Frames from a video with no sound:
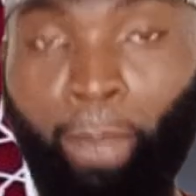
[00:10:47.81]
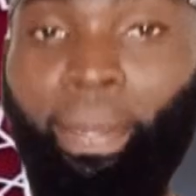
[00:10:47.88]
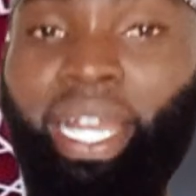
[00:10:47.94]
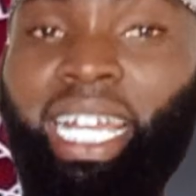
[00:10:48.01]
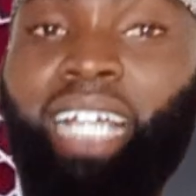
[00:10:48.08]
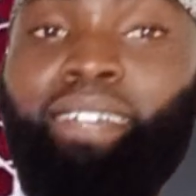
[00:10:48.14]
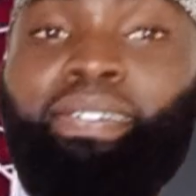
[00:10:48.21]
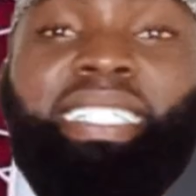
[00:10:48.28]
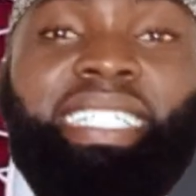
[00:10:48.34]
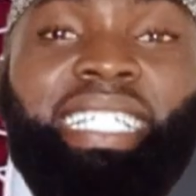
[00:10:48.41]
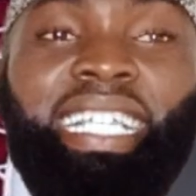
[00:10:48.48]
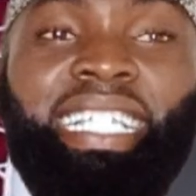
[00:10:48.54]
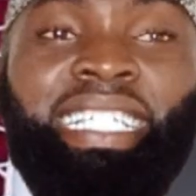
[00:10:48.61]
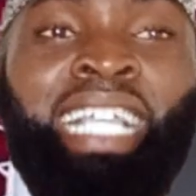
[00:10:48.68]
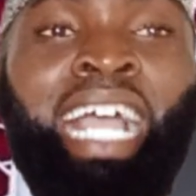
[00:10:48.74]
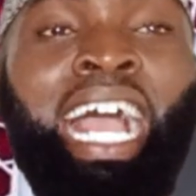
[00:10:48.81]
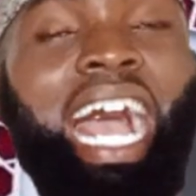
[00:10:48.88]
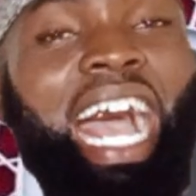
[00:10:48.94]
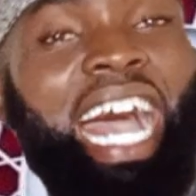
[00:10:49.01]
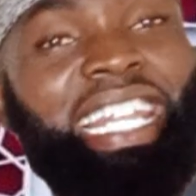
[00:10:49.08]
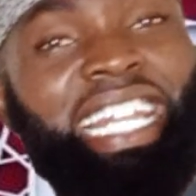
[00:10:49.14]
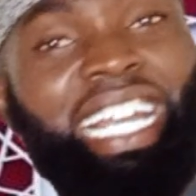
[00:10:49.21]
Bilal says,
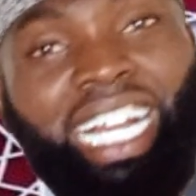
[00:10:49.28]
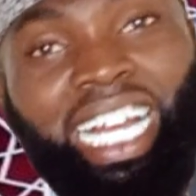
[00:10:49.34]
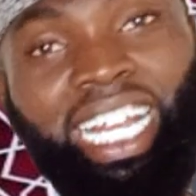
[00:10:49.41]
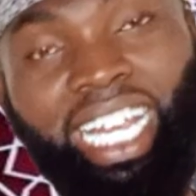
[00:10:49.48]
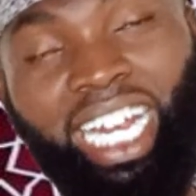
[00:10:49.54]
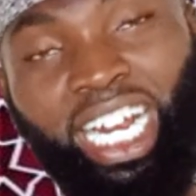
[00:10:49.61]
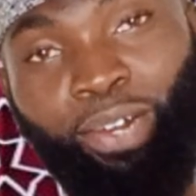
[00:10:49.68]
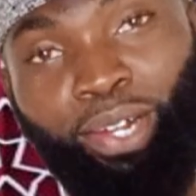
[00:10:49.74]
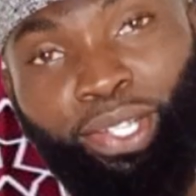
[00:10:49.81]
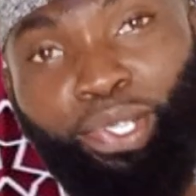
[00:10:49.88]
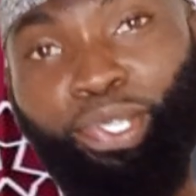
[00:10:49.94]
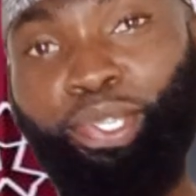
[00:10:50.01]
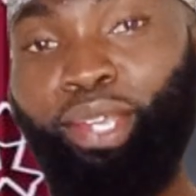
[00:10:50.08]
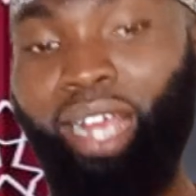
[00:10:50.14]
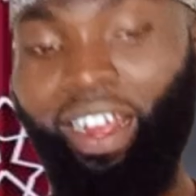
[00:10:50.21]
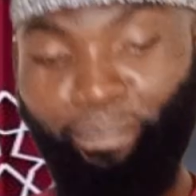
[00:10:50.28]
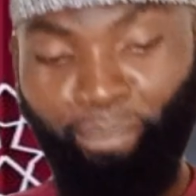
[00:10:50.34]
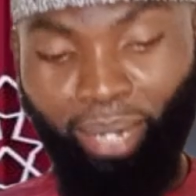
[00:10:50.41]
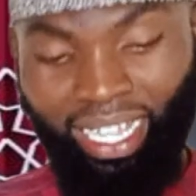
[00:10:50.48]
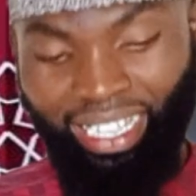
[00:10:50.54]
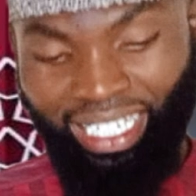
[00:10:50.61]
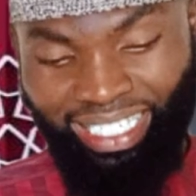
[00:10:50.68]
Alaka ikhwatun, do you have
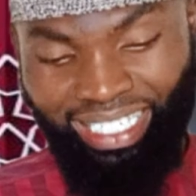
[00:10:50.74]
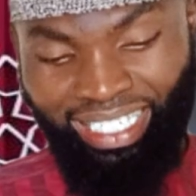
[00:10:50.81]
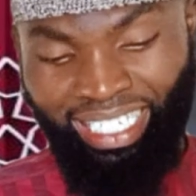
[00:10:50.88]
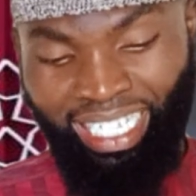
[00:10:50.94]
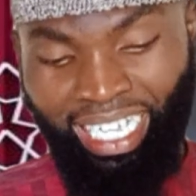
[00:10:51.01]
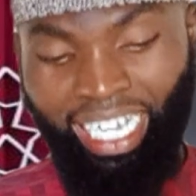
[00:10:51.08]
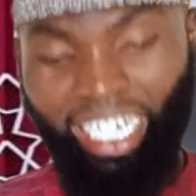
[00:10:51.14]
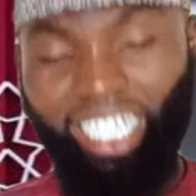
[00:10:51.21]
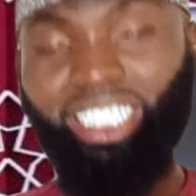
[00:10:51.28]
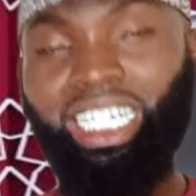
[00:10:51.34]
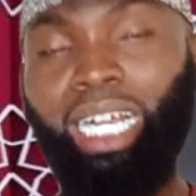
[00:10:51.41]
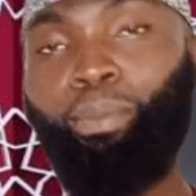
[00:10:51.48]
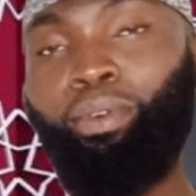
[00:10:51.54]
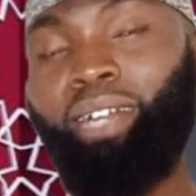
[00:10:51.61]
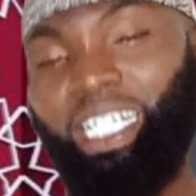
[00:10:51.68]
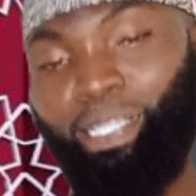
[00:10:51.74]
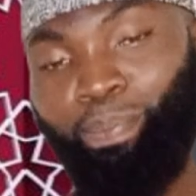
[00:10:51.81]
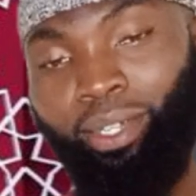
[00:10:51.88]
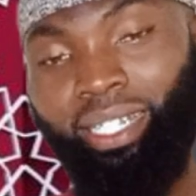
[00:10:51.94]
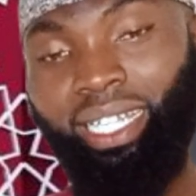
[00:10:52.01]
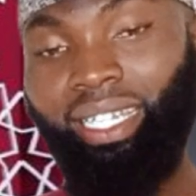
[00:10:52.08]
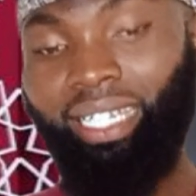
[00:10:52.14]
brothers? Hisham
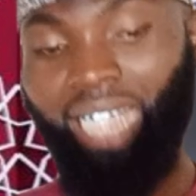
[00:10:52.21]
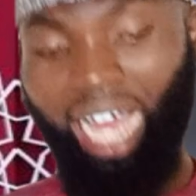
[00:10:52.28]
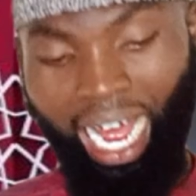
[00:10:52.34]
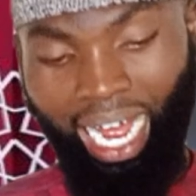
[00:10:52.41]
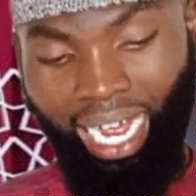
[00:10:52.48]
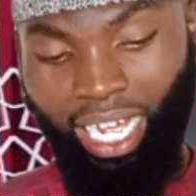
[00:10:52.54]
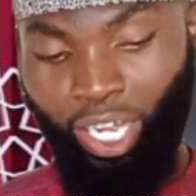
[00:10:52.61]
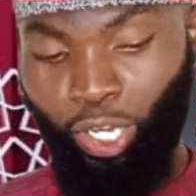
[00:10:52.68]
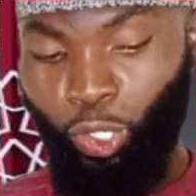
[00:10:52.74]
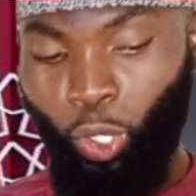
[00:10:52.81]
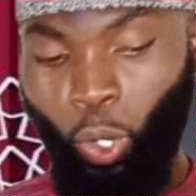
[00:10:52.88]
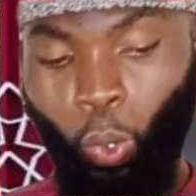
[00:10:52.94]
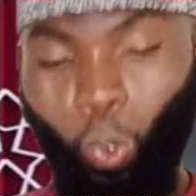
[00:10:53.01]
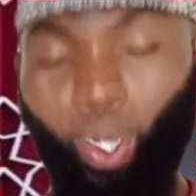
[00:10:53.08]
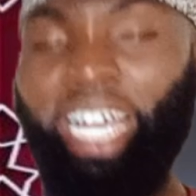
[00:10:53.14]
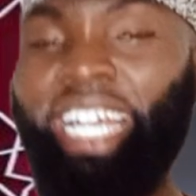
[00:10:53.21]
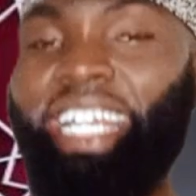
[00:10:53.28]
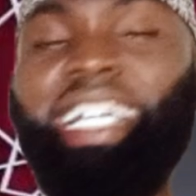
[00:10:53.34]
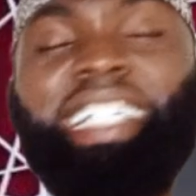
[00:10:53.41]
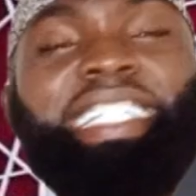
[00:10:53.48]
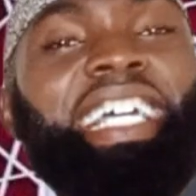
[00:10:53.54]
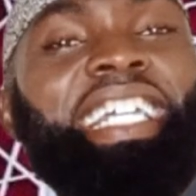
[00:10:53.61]
responded, La, no,
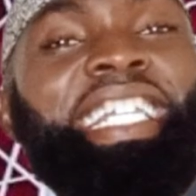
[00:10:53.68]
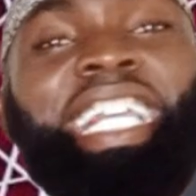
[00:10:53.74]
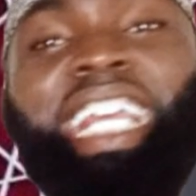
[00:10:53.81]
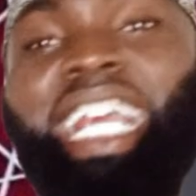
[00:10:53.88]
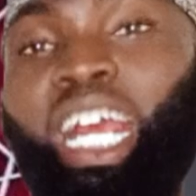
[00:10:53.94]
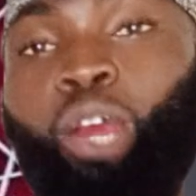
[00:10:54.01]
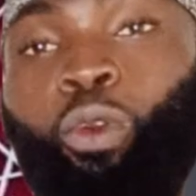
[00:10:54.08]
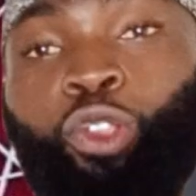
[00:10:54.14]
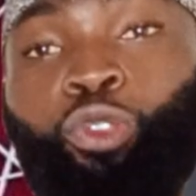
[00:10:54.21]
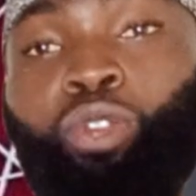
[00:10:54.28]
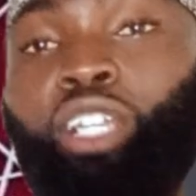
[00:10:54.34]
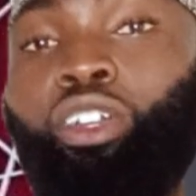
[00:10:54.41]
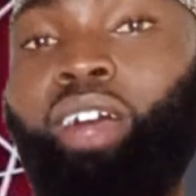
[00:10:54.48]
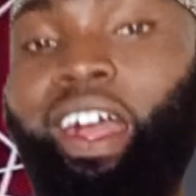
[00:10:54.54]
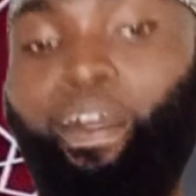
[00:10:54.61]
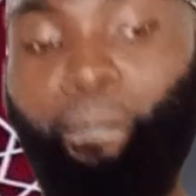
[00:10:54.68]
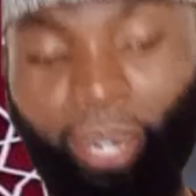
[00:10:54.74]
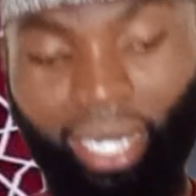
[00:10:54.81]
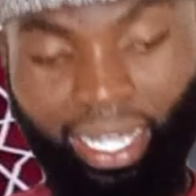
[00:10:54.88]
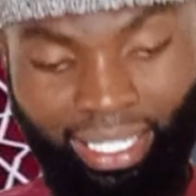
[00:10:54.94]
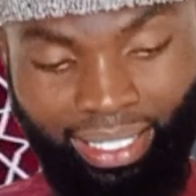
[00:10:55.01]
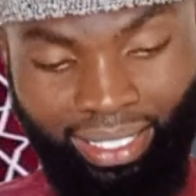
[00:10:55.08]
laysa li ikhwatun, I don't have
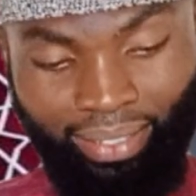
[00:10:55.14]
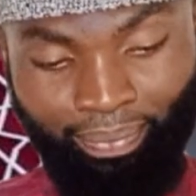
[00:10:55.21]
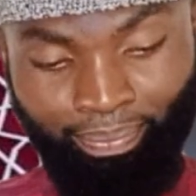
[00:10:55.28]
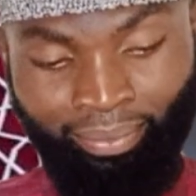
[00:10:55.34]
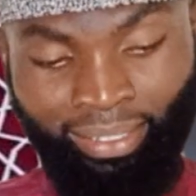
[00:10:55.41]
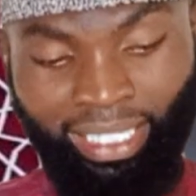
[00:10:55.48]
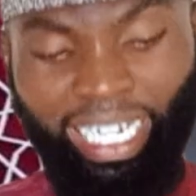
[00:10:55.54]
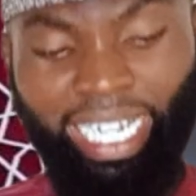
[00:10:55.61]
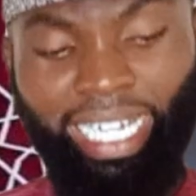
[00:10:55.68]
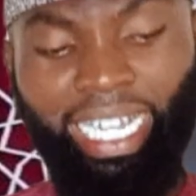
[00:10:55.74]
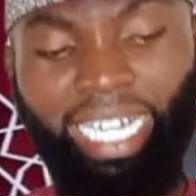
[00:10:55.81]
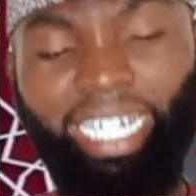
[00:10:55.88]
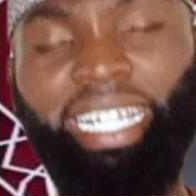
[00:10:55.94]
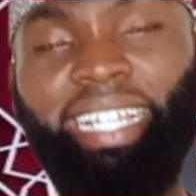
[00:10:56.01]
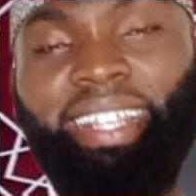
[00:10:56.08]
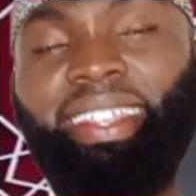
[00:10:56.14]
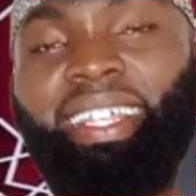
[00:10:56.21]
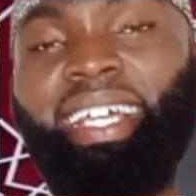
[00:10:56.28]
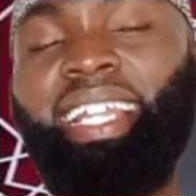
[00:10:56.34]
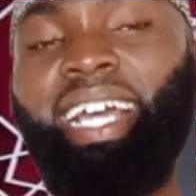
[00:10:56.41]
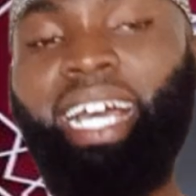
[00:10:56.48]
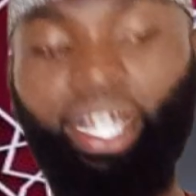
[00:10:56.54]
brothers. Inna li
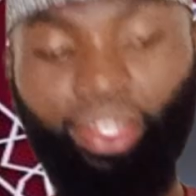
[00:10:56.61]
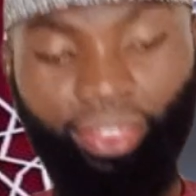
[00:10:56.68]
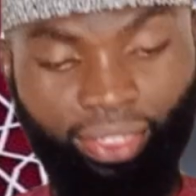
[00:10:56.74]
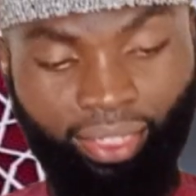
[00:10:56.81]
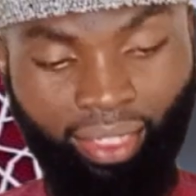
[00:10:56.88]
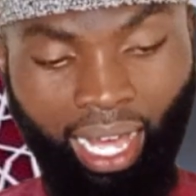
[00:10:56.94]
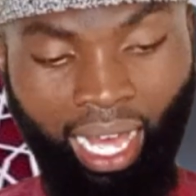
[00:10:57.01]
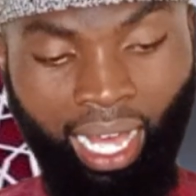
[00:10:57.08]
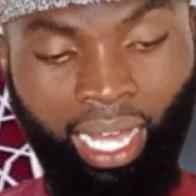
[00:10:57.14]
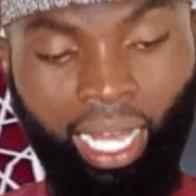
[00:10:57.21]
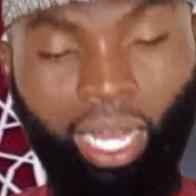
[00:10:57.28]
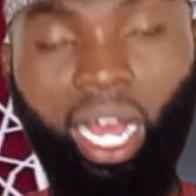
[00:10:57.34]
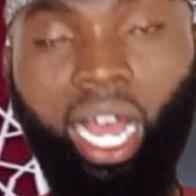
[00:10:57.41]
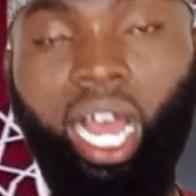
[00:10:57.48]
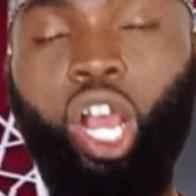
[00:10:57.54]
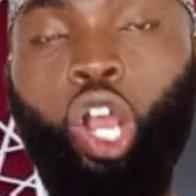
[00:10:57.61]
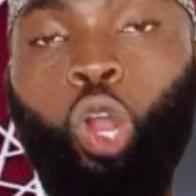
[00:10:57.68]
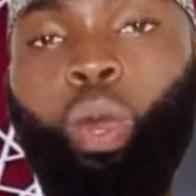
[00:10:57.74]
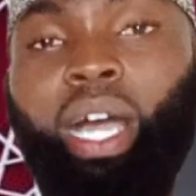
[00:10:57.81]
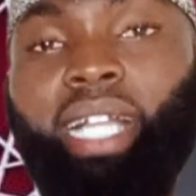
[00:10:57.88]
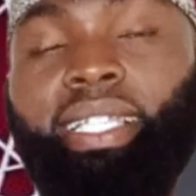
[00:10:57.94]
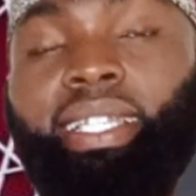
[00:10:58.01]
thalatha
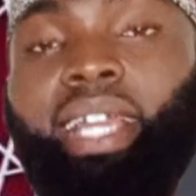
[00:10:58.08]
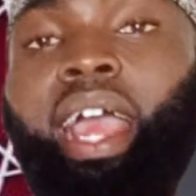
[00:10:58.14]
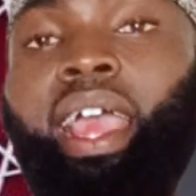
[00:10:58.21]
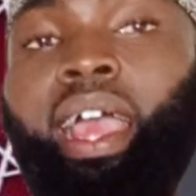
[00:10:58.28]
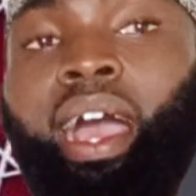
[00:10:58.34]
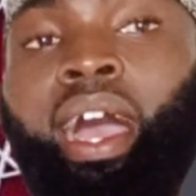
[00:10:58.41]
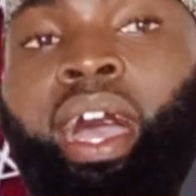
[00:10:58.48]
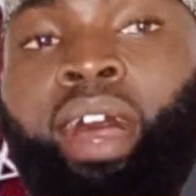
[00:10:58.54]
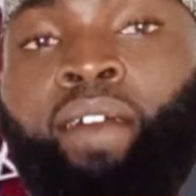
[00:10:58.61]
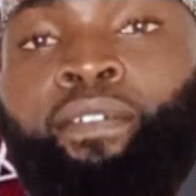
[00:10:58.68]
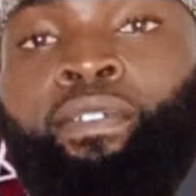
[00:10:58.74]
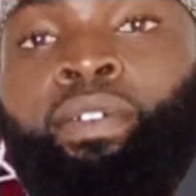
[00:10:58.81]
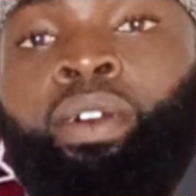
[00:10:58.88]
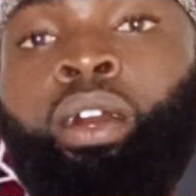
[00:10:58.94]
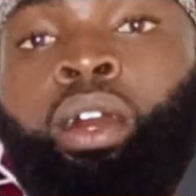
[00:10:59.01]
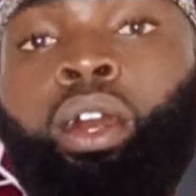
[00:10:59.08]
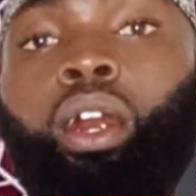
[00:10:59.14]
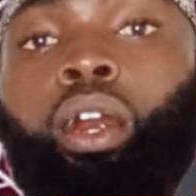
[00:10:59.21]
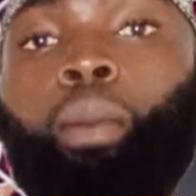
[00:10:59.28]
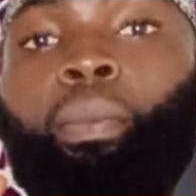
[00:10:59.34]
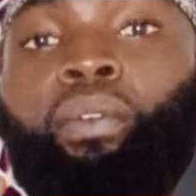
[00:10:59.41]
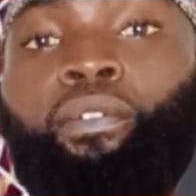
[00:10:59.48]
akhawatin, I have
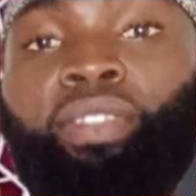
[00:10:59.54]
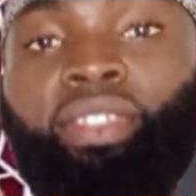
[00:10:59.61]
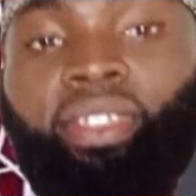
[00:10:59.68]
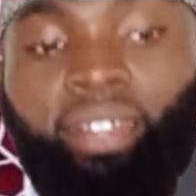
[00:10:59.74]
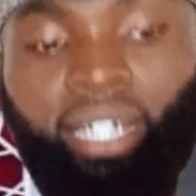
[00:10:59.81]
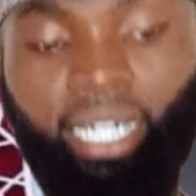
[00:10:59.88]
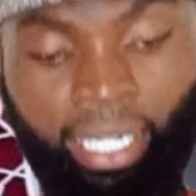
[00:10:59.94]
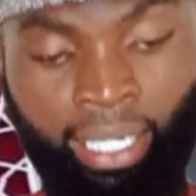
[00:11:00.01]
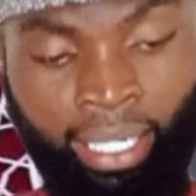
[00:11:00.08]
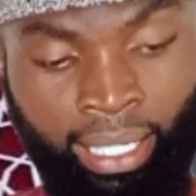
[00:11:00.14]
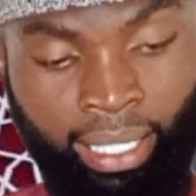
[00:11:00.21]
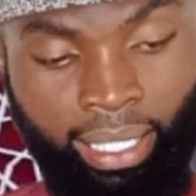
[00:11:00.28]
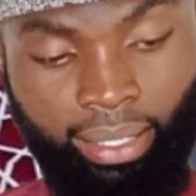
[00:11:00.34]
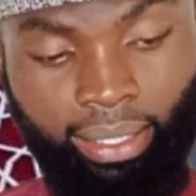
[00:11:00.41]
3